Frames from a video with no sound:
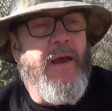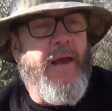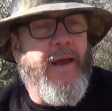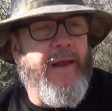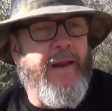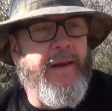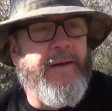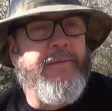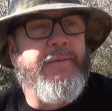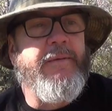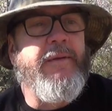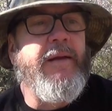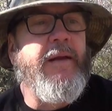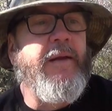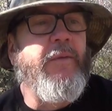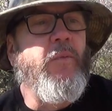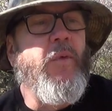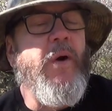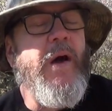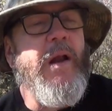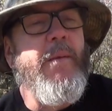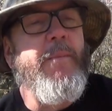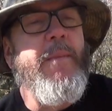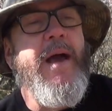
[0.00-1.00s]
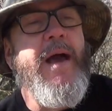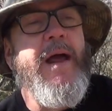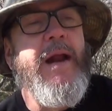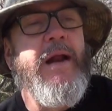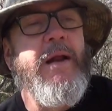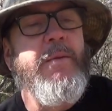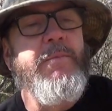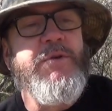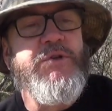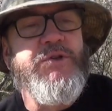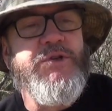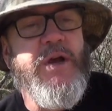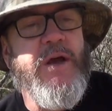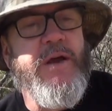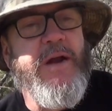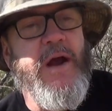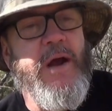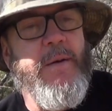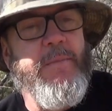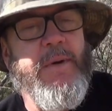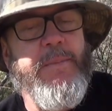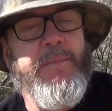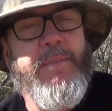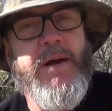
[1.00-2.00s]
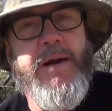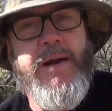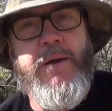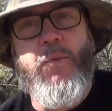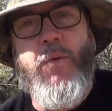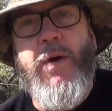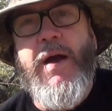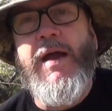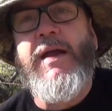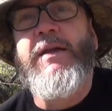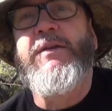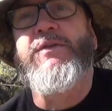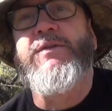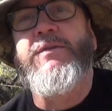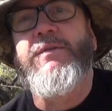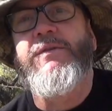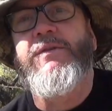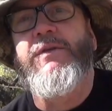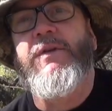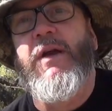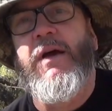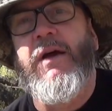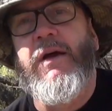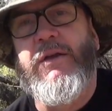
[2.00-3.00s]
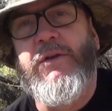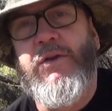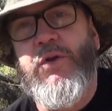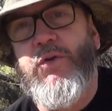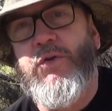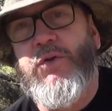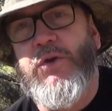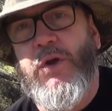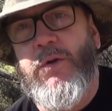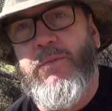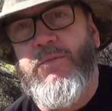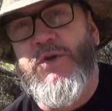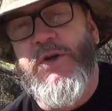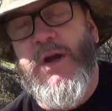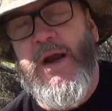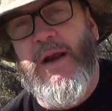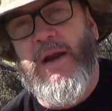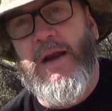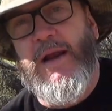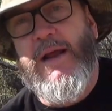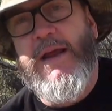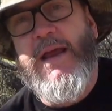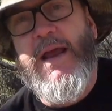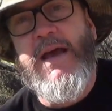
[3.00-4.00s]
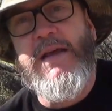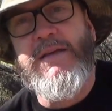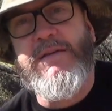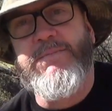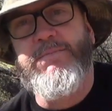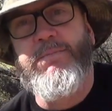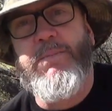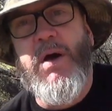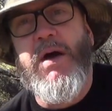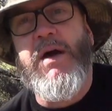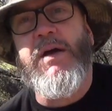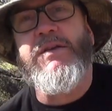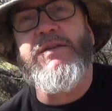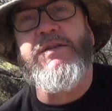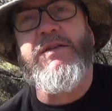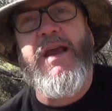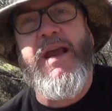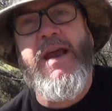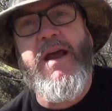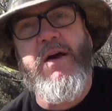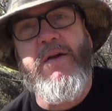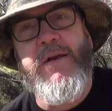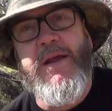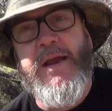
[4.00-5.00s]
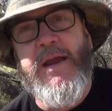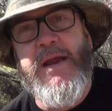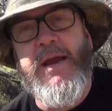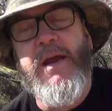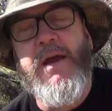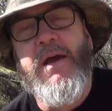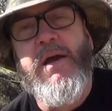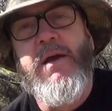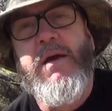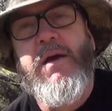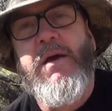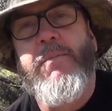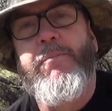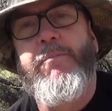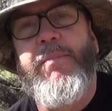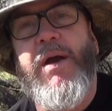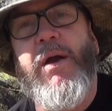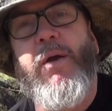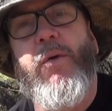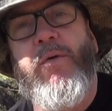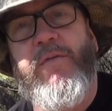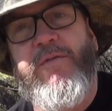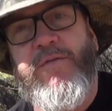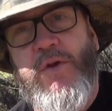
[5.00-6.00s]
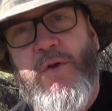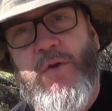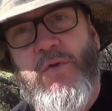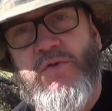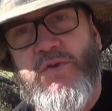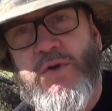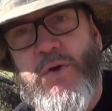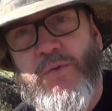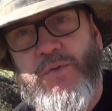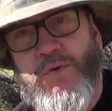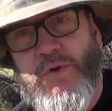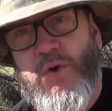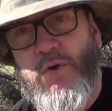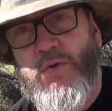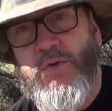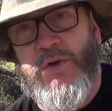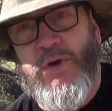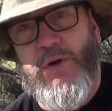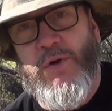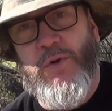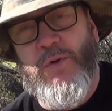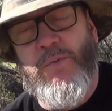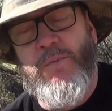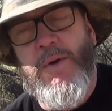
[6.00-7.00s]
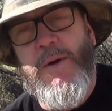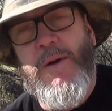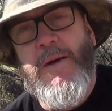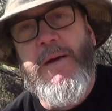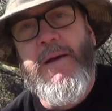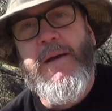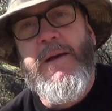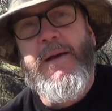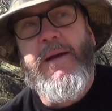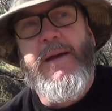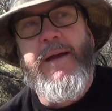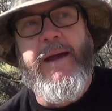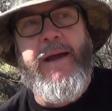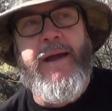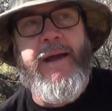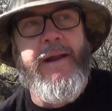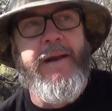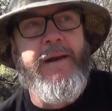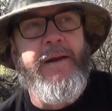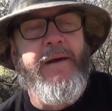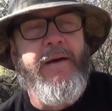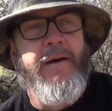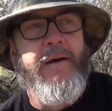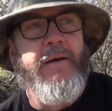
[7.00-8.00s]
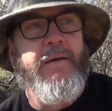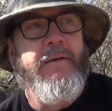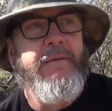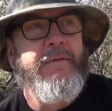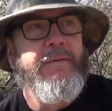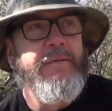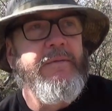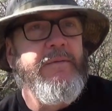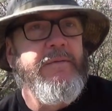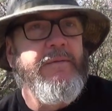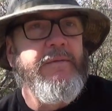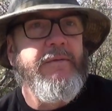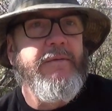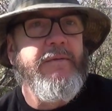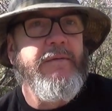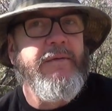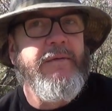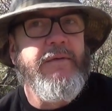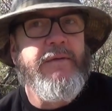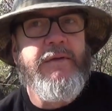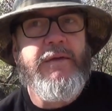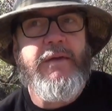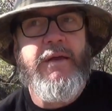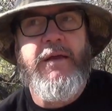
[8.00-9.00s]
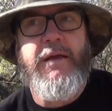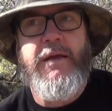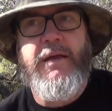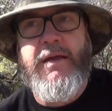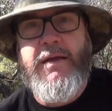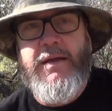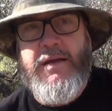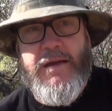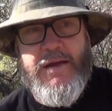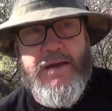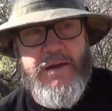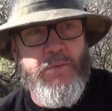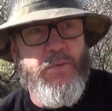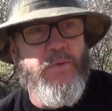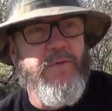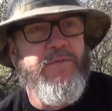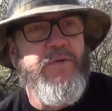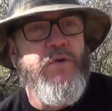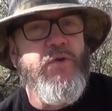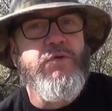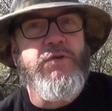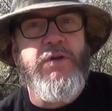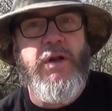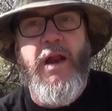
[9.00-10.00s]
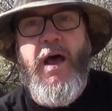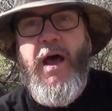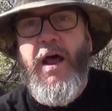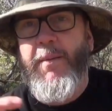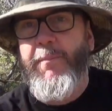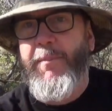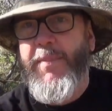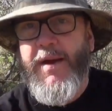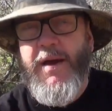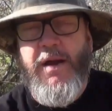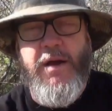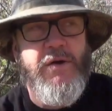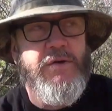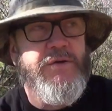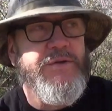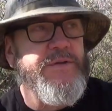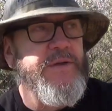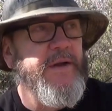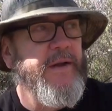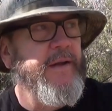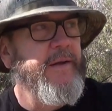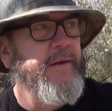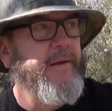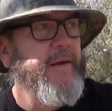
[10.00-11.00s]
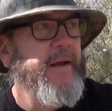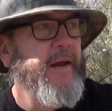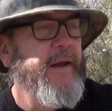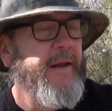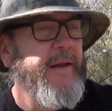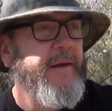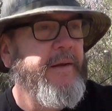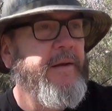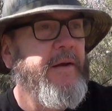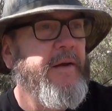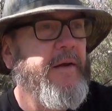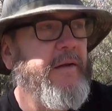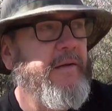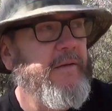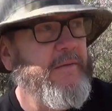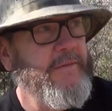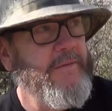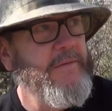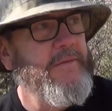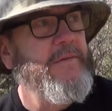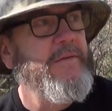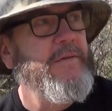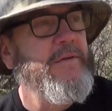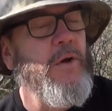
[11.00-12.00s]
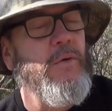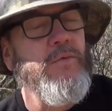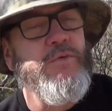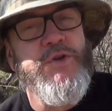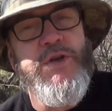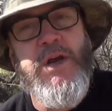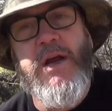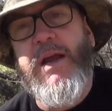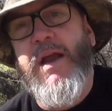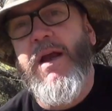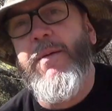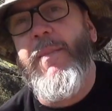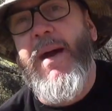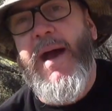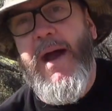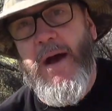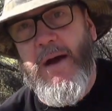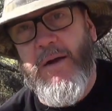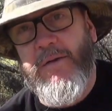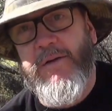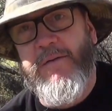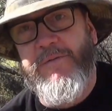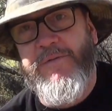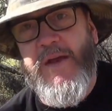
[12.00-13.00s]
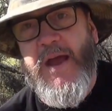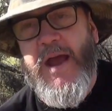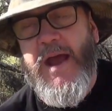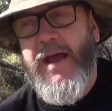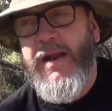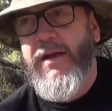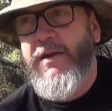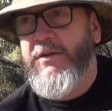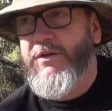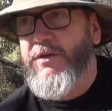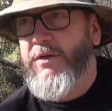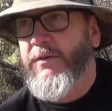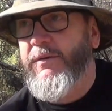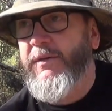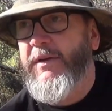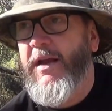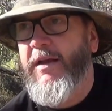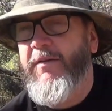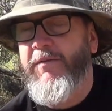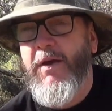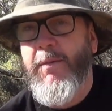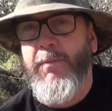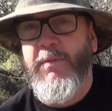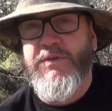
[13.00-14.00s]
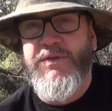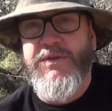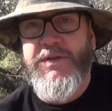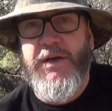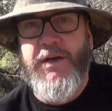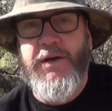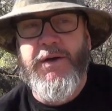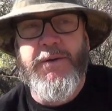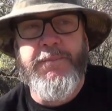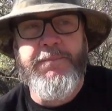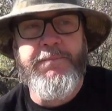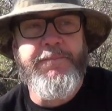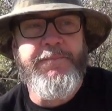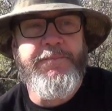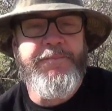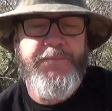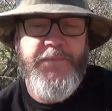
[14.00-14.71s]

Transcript: And and while I'm at it, let me shout out my buddy Wayne's uh, YouTube channel. He has Bucks County beer reviews on YouTube, and uh, he he reviews a lot of beers. And and uh, go check him out if you hadn't. So give him a sub.